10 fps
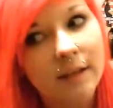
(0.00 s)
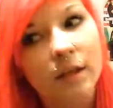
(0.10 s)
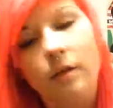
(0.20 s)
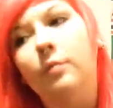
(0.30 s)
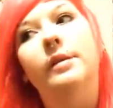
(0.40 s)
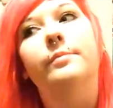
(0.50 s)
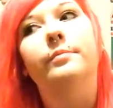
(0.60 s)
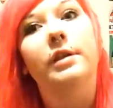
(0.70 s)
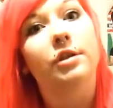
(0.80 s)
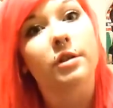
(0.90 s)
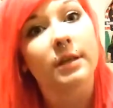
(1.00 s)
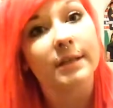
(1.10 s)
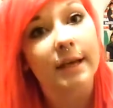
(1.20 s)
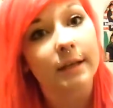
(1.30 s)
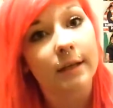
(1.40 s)
that there was bleach
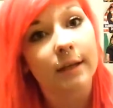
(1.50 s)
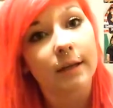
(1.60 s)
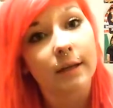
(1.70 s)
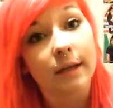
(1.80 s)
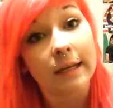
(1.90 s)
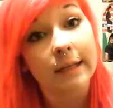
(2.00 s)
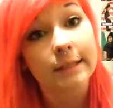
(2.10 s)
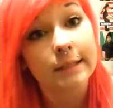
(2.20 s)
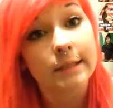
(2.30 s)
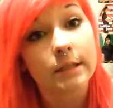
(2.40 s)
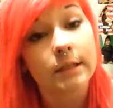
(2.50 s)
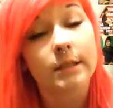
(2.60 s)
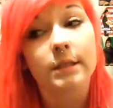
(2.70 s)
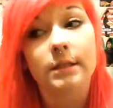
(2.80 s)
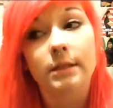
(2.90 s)
containing in it.
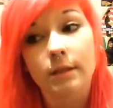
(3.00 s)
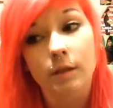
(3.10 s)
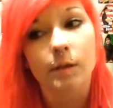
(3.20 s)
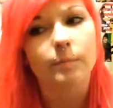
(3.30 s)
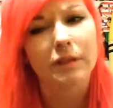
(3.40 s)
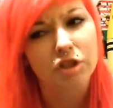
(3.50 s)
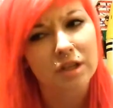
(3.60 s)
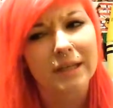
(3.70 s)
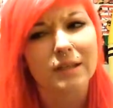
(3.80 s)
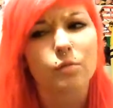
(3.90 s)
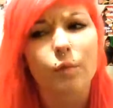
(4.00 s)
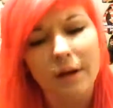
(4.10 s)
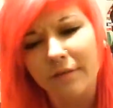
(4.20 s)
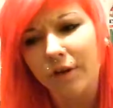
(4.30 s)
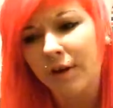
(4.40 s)
Or bleach in it,
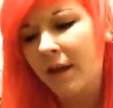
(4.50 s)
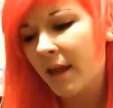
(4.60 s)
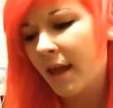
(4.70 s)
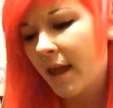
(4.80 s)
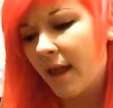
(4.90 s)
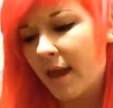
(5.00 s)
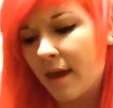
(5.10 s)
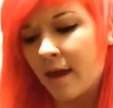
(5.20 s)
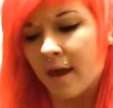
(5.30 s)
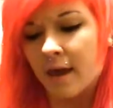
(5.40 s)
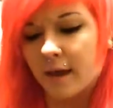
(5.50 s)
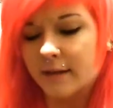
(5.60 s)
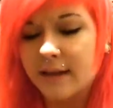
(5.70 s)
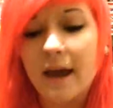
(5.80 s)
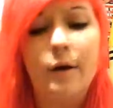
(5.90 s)
whatever.
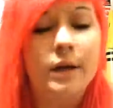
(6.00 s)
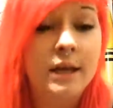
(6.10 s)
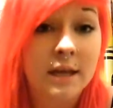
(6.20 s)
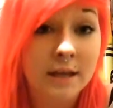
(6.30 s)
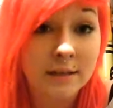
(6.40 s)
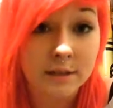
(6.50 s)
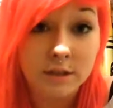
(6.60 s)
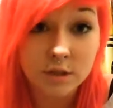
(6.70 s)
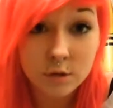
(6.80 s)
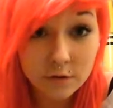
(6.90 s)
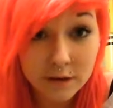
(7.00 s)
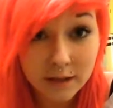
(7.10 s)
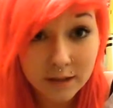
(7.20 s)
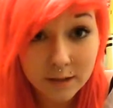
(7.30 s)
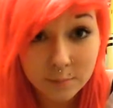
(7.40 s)
Now, the
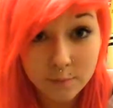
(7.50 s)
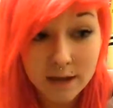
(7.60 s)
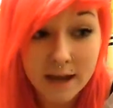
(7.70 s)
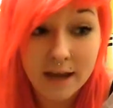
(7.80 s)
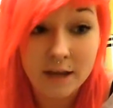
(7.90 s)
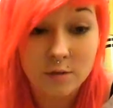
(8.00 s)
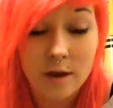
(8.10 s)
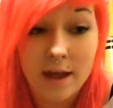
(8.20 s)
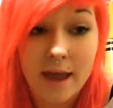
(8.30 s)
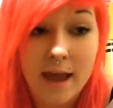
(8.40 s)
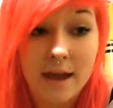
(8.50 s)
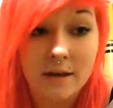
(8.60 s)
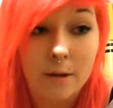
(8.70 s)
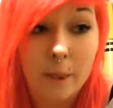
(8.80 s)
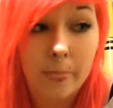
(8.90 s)
story behind why I
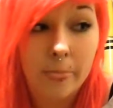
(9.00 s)
had